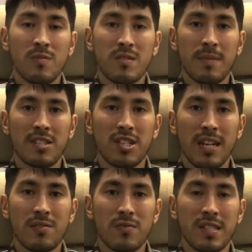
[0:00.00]
my
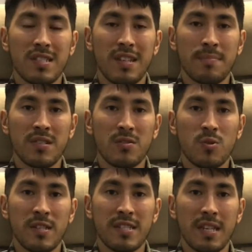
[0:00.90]
channel. This is episode
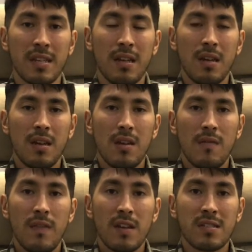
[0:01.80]
20.
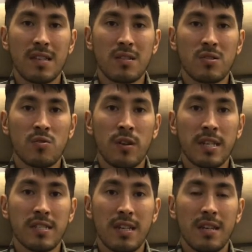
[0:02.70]
First thing as
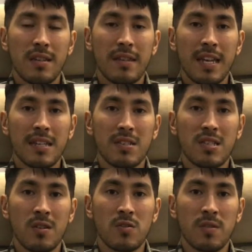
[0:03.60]
always, thank you to
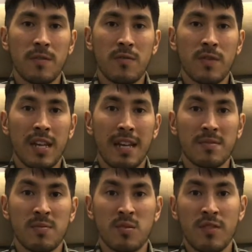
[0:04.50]
those of you that have
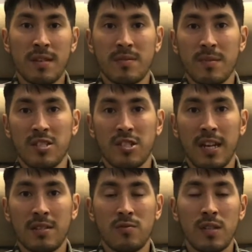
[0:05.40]
subscribed to my
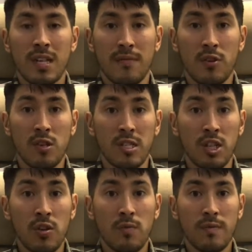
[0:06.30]
channel. If you are
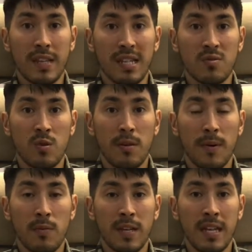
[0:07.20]
new, names will go up
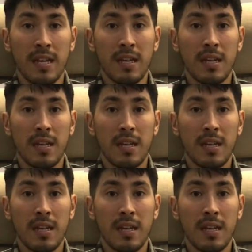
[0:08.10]
over here.